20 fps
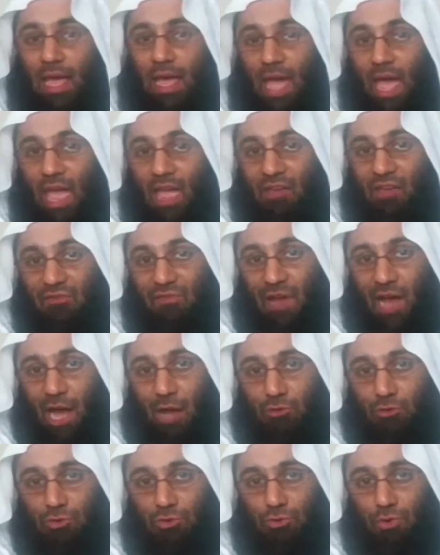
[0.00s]
A
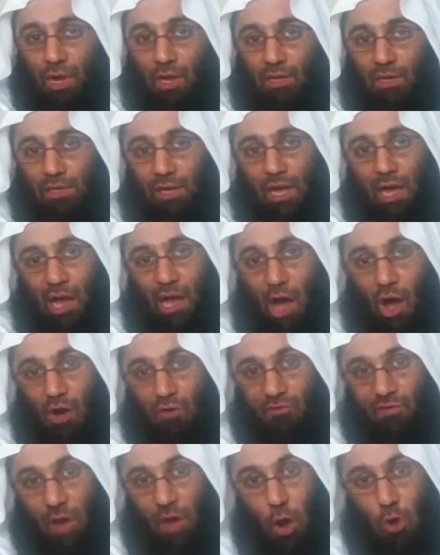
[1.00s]
vow to Allah
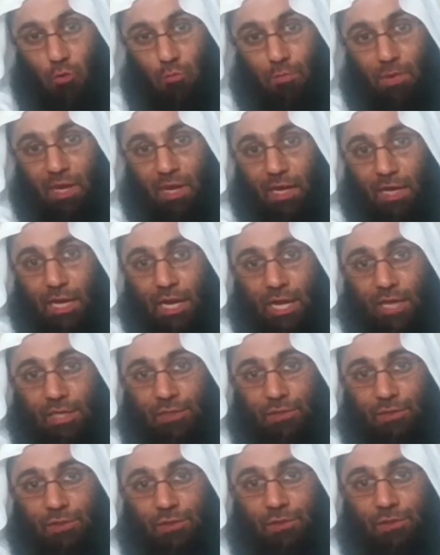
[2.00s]
of
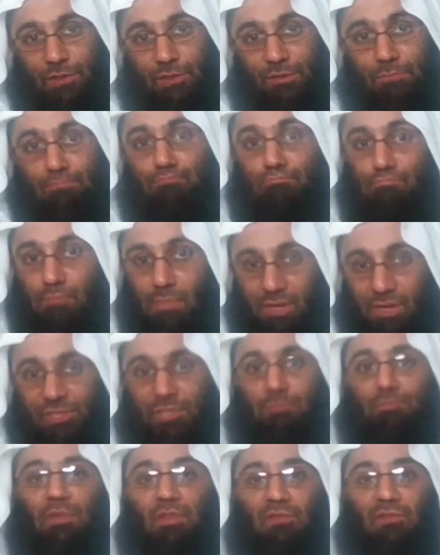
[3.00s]
obedience
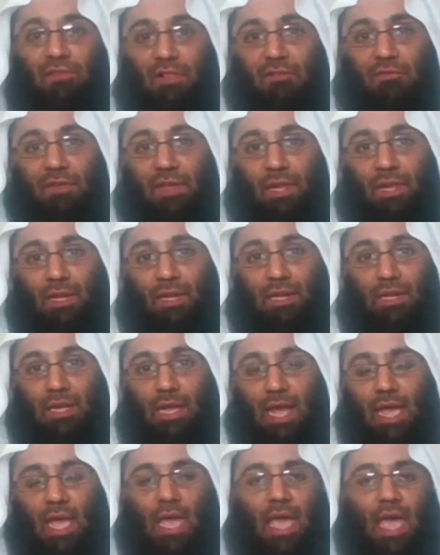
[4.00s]
must be fulfilled.
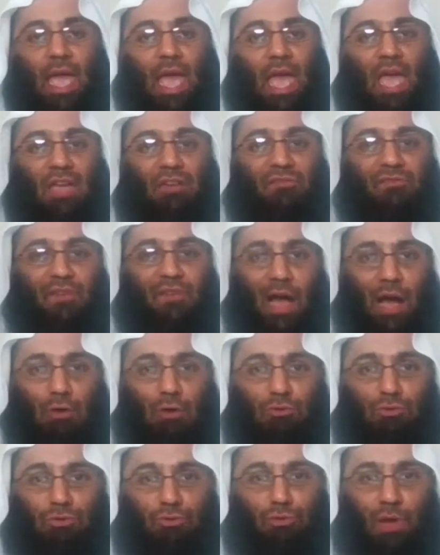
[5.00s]
A
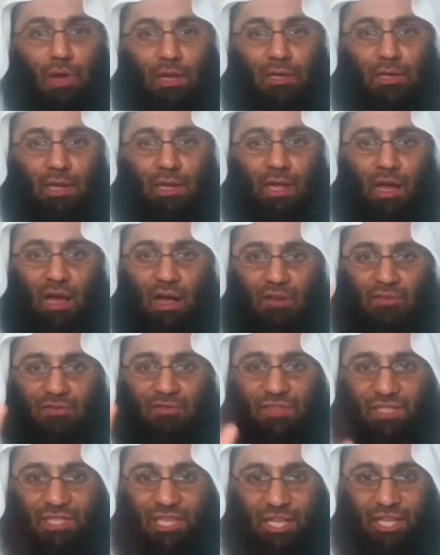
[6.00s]
vow to Allah
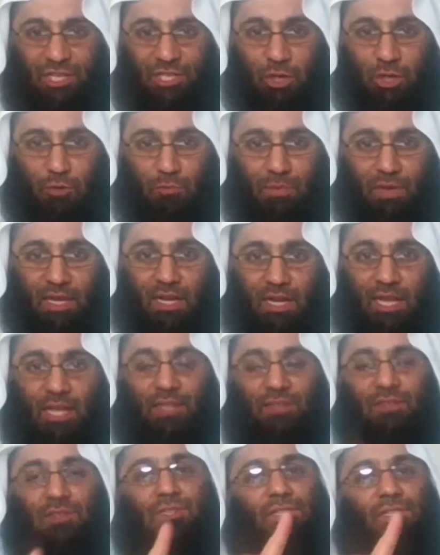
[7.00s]
of
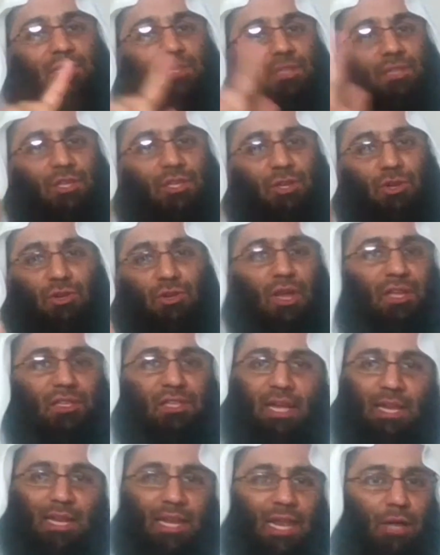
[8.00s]
disobedience, you're
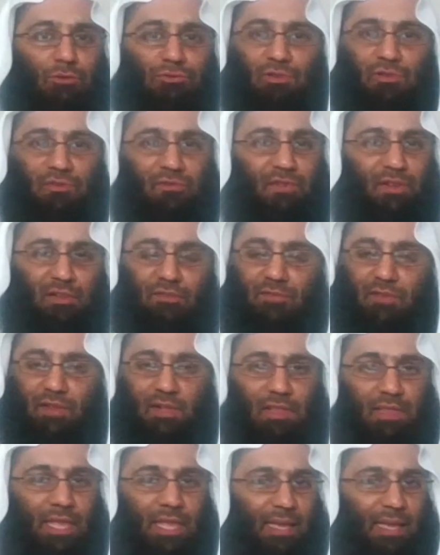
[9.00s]
not allowed to
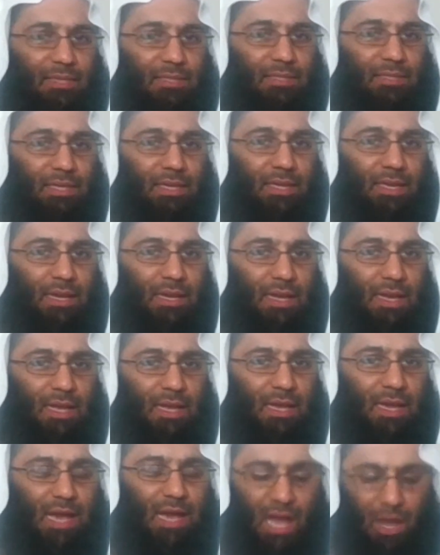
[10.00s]
fulfill that.
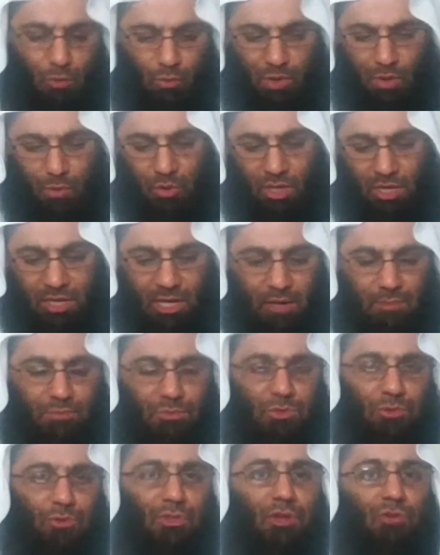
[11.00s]
And we will
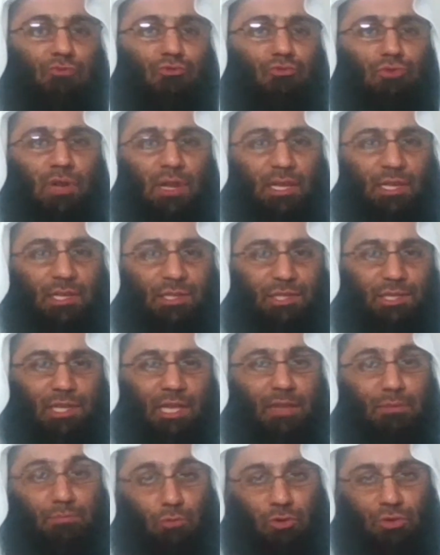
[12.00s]
come to the rulings
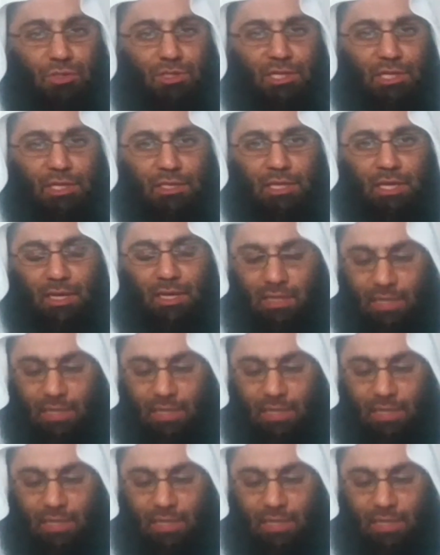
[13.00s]
in more detail